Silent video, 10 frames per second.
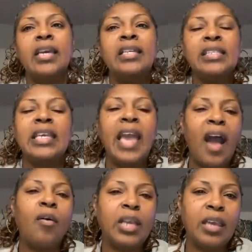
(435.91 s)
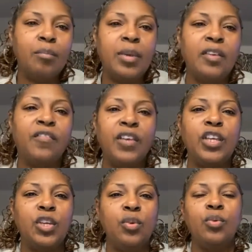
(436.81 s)
See how it can benefit
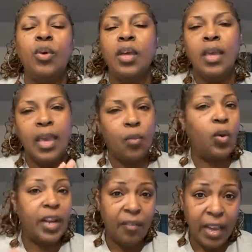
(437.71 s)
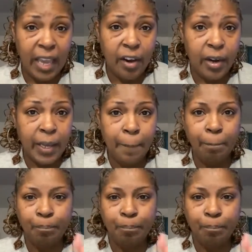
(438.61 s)
you in whatever area